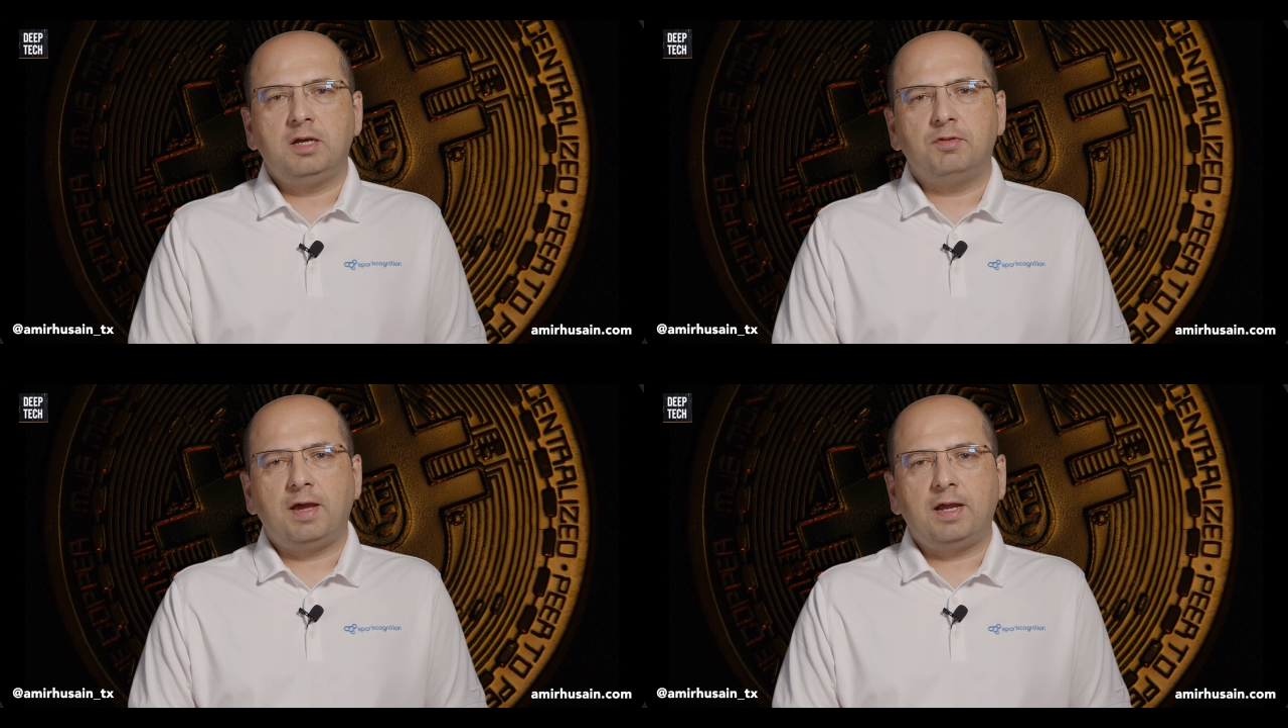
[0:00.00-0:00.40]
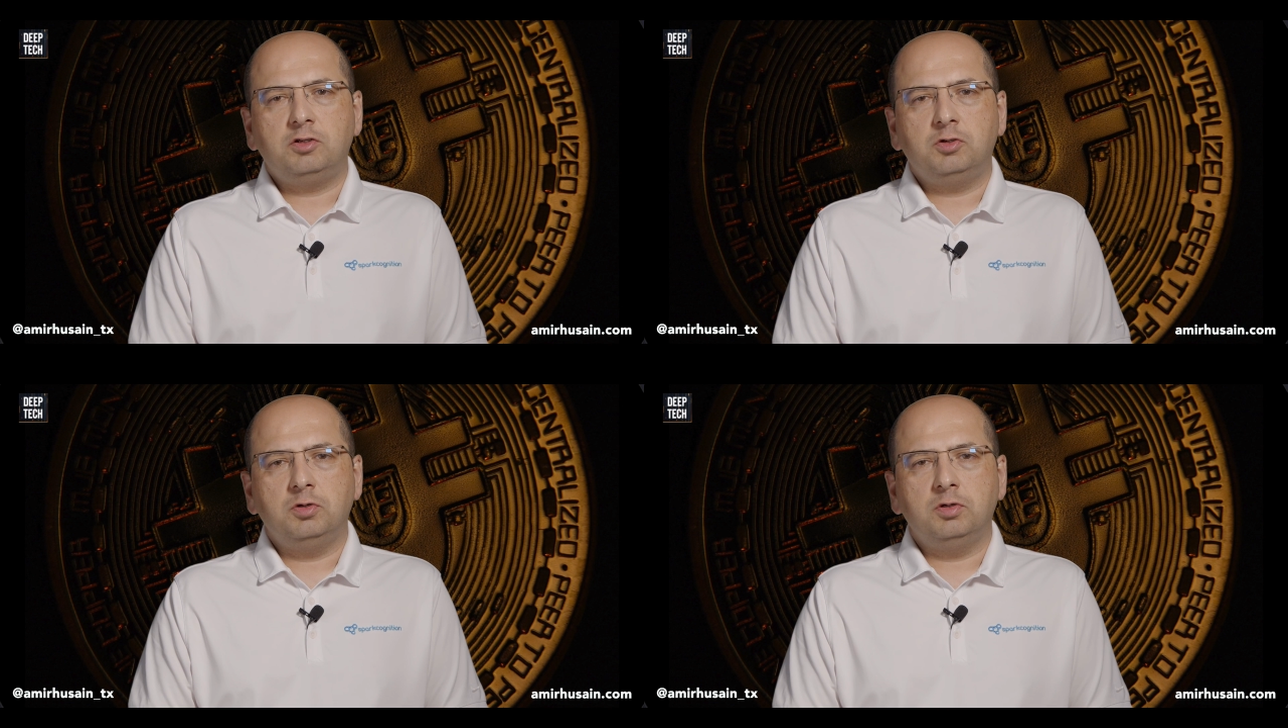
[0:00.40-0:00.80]

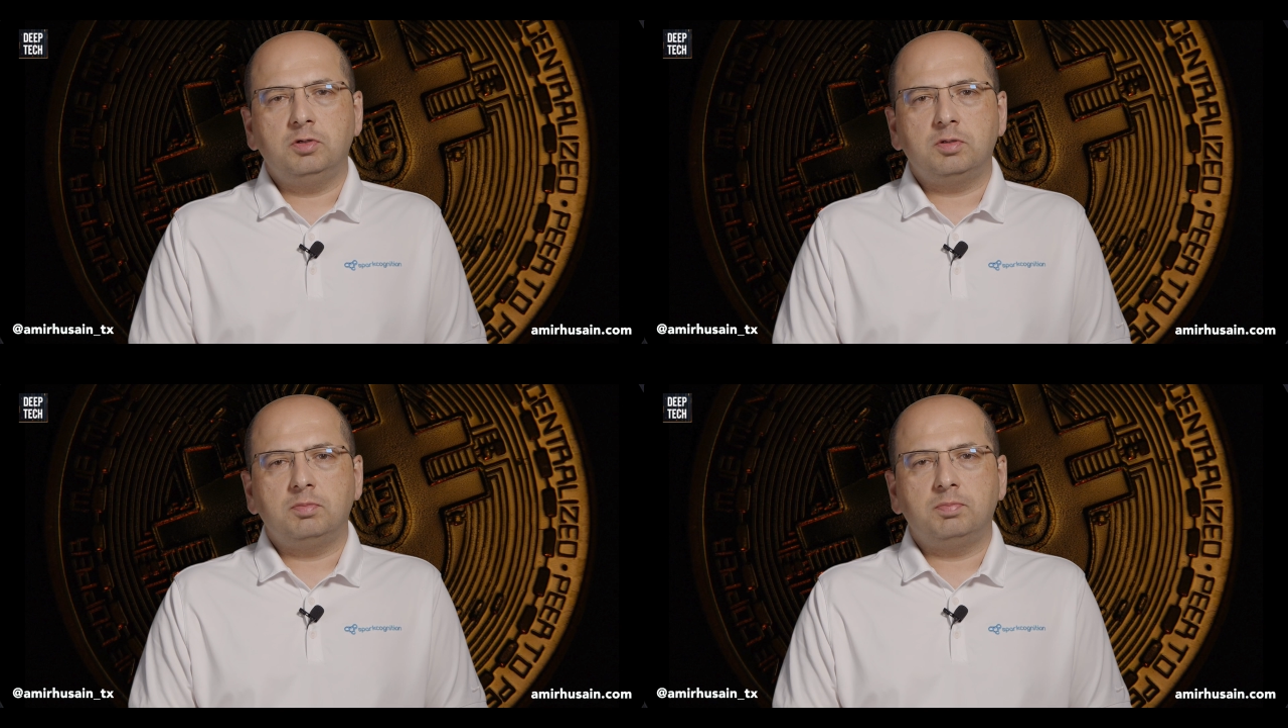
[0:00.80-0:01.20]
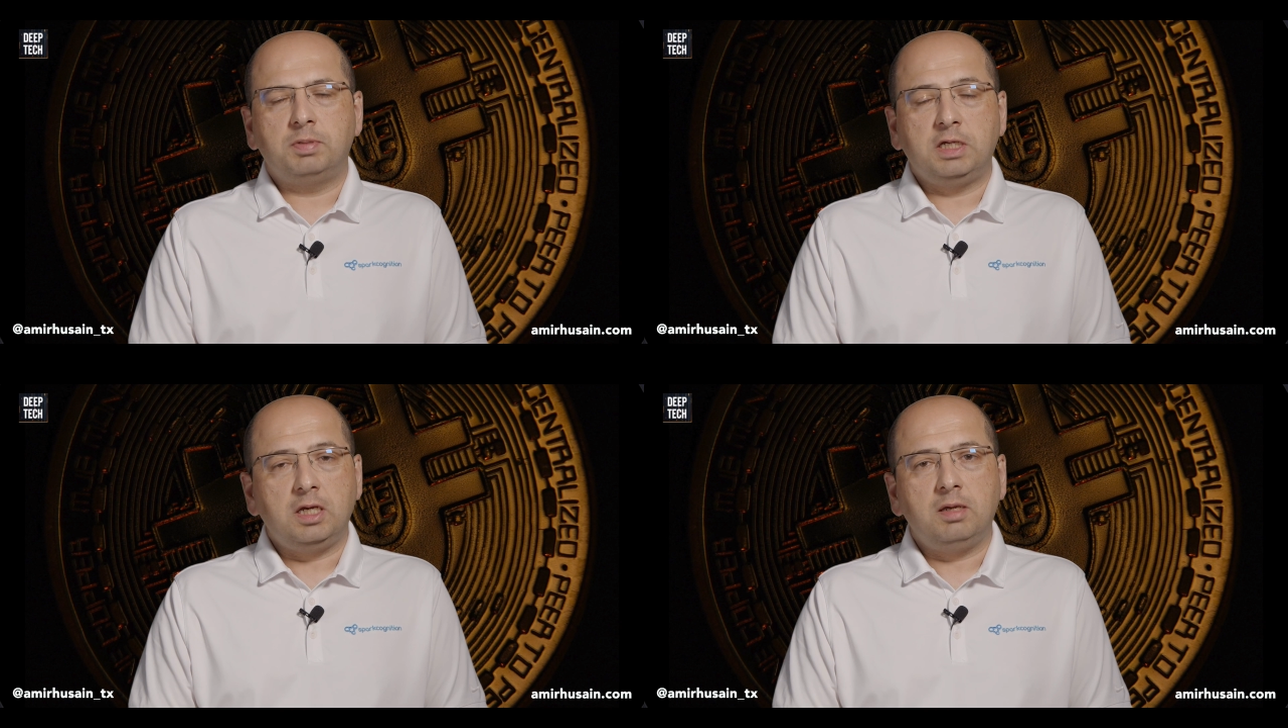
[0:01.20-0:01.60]
that could
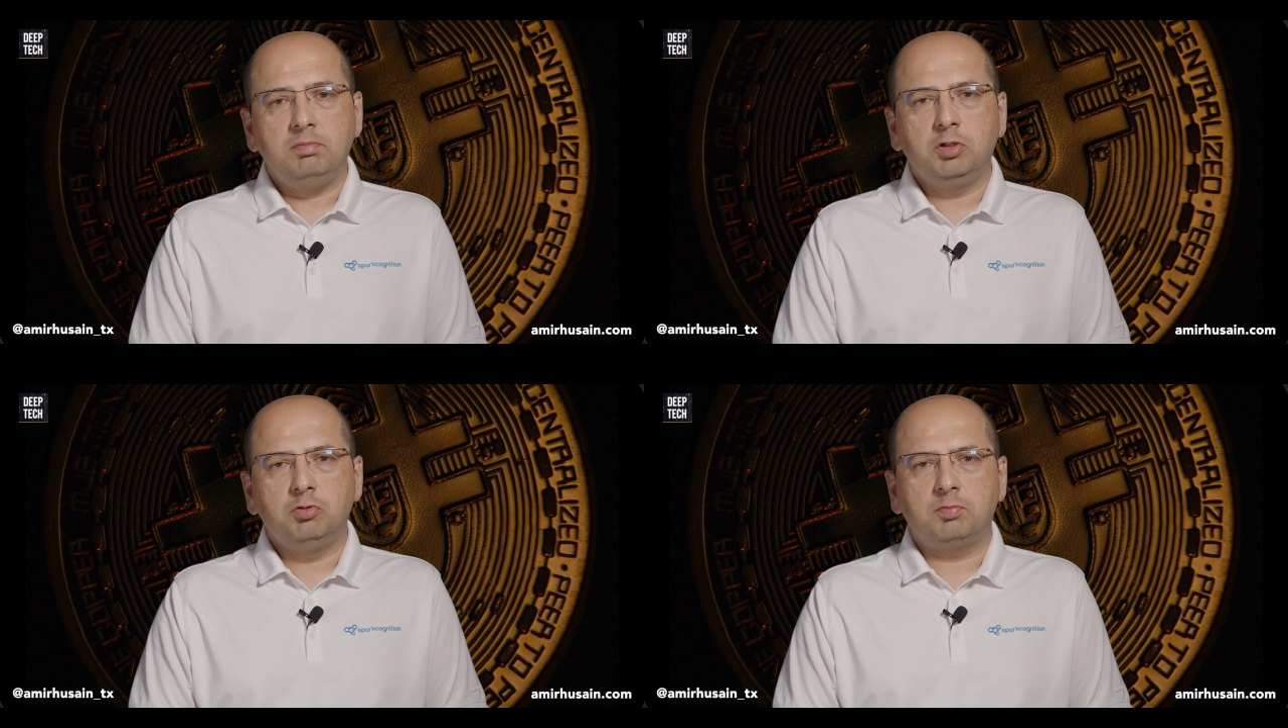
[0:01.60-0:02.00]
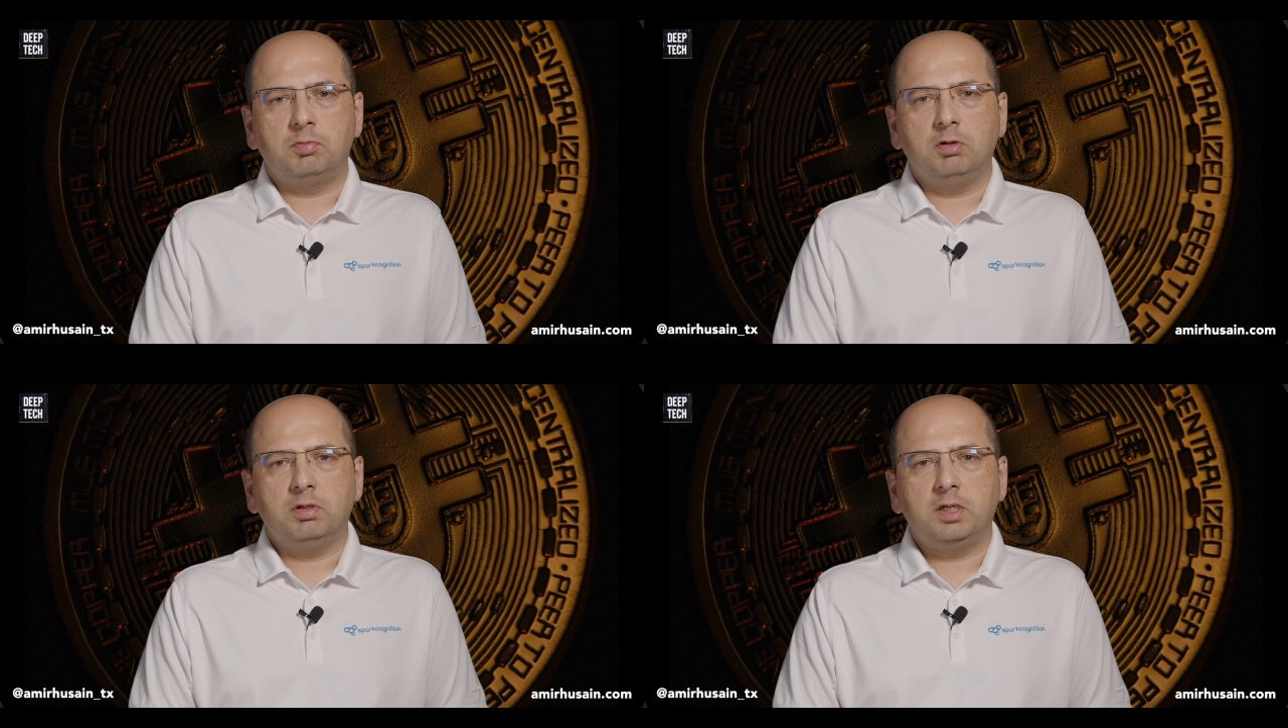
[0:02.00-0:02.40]
be immutable.